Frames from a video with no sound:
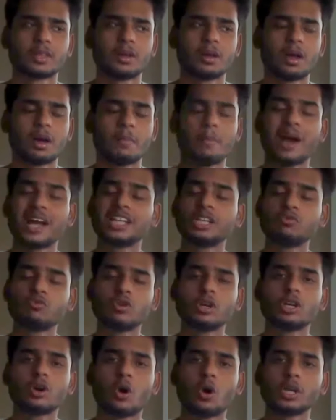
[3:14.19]
By the
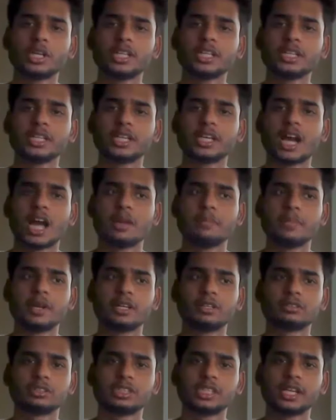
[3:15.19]
word authentic, I mean
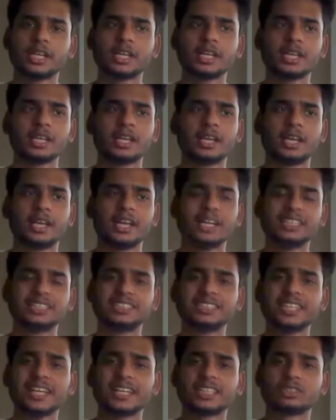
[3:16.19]
to say it
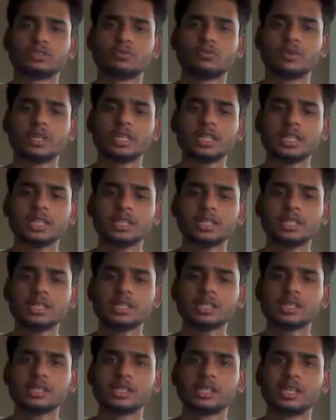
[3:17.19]
checks whether
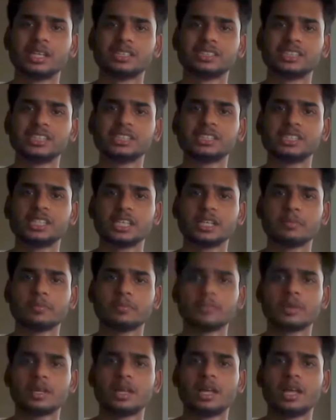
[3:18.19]
the system
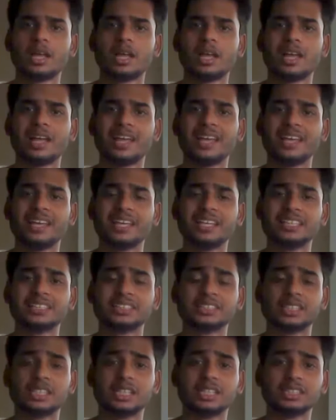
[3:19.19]

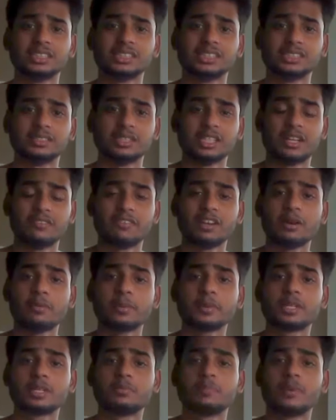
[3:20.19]
is
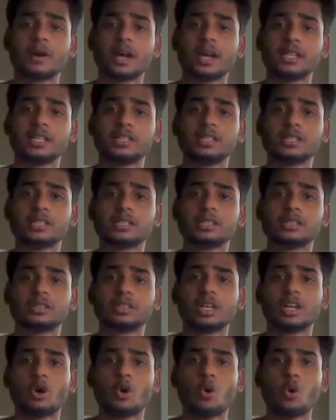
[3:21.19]
developed by the
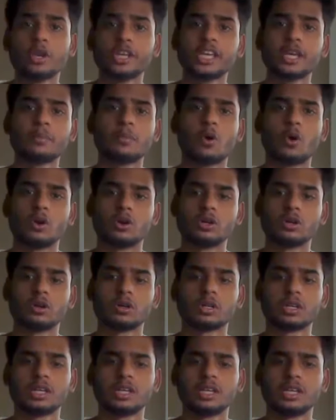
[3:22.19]
OEM or
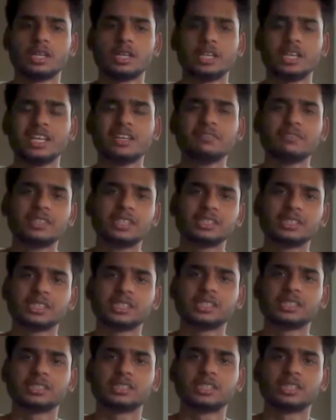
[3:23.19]
not. If this
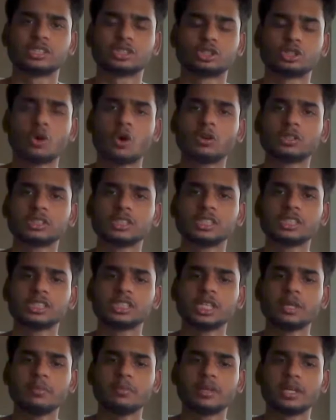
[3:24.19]
is the stock
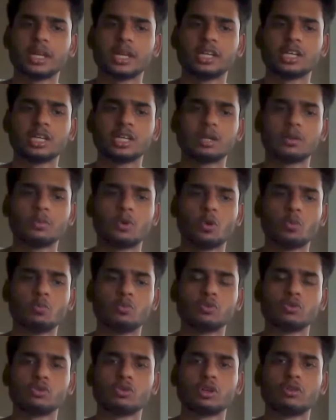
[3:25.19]
system, then the
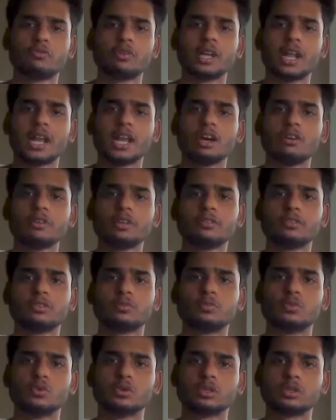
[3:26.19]
bootloader will allow you to
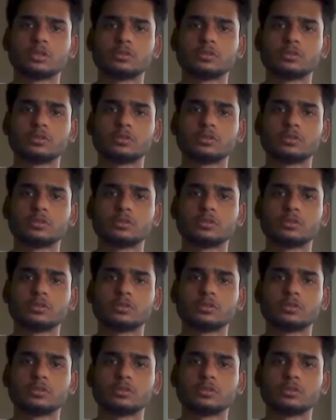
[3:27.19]
boot.